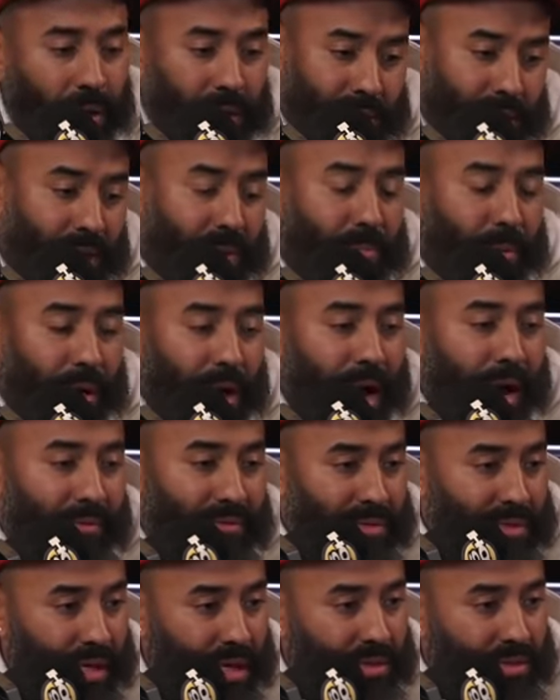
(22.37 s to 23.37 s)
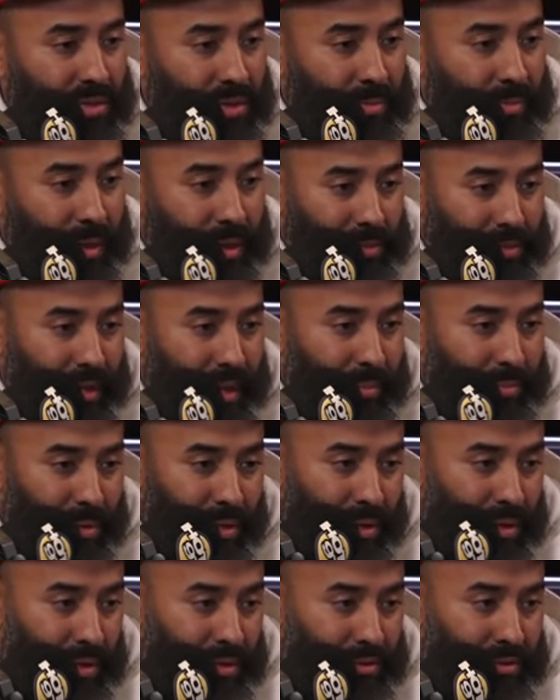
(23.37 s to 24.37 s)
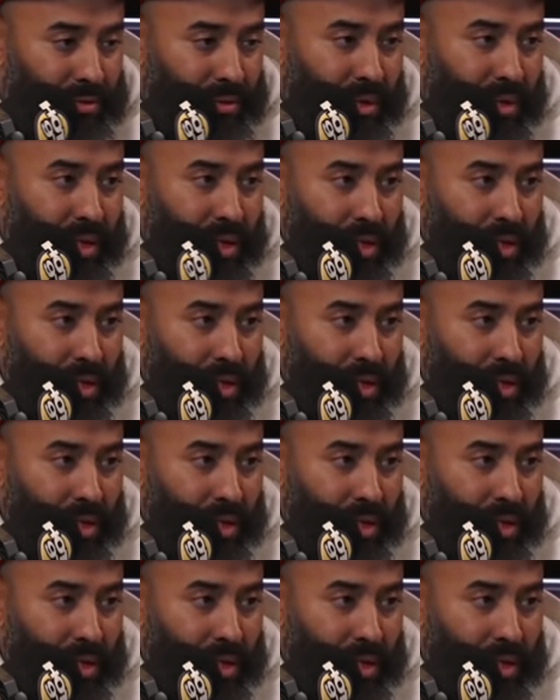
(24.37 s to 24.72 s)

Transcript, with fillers: a deeper conversation about that because